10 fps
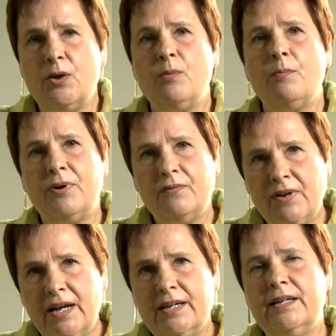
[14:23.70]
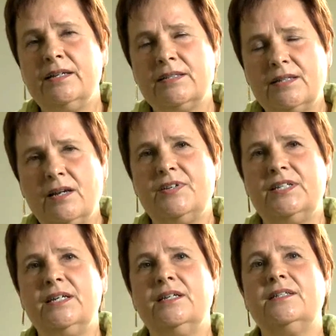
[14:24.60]
So providing
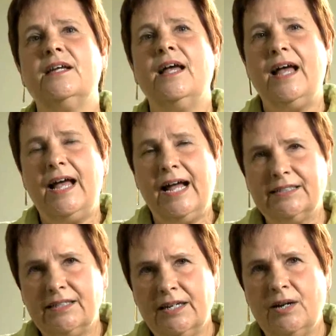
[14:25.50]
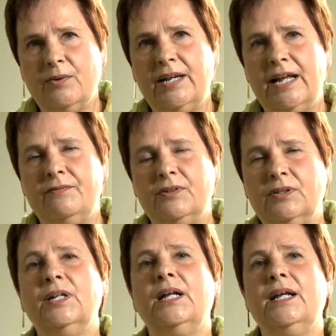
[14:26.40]
services at a lower
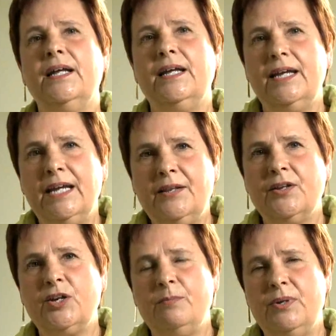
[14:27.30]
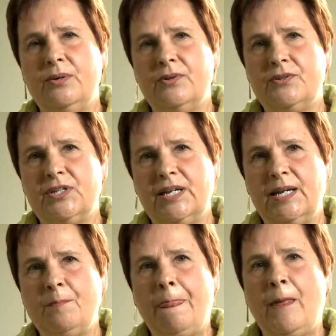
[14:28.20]
level in the
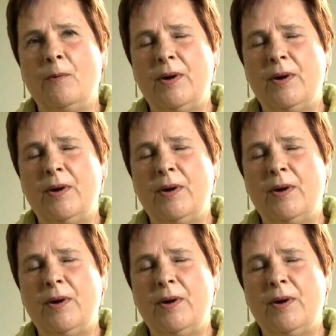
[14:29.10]
community,